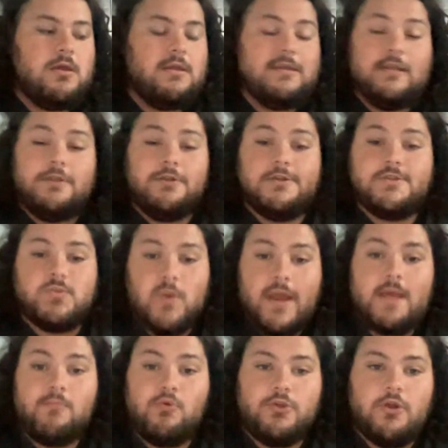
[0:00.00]
Neither is
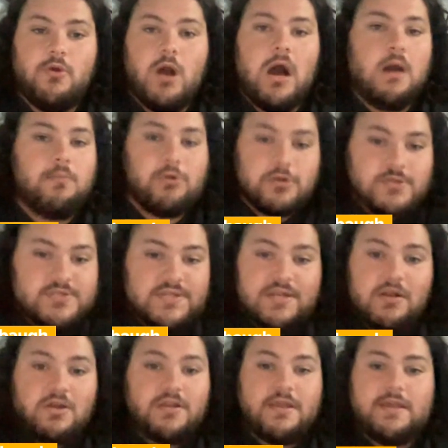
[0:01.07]
Ramel. Auburn's
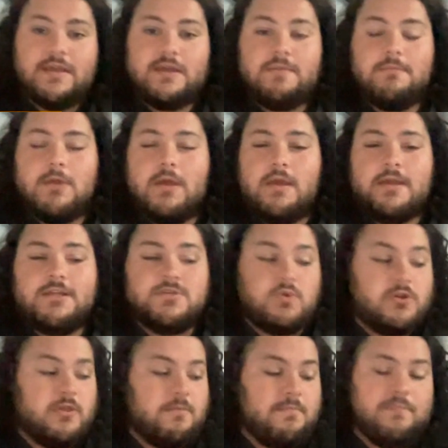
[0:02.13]
it on him. He's
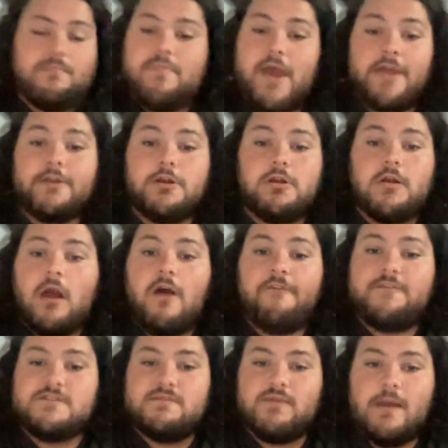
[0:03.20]
one of the better
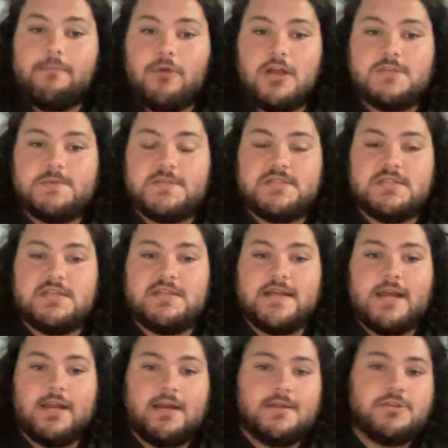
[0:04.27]
offensive line prospects in the
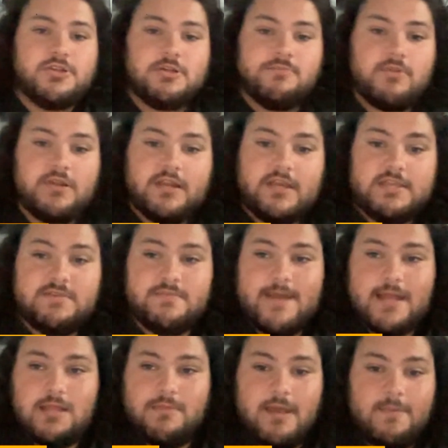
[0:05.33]
entire country, but he's from
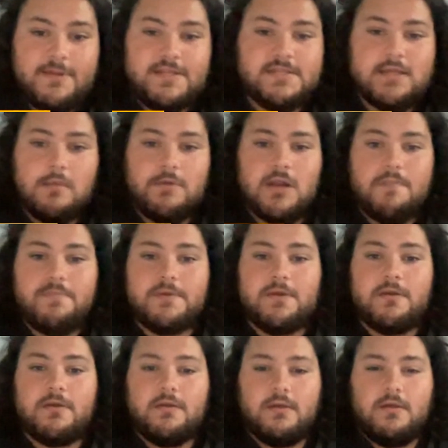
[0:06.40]
Alabama and he's coming up here.
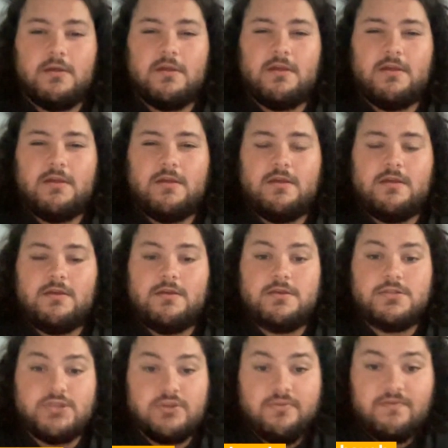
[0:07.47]

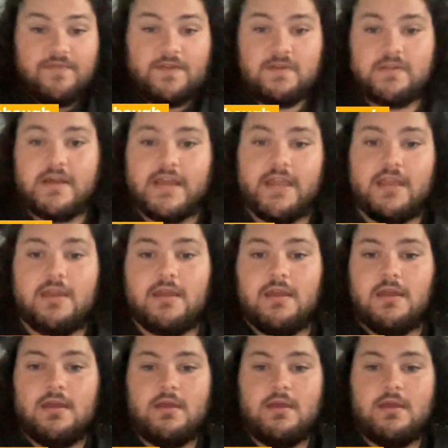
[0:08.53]
So you feel like,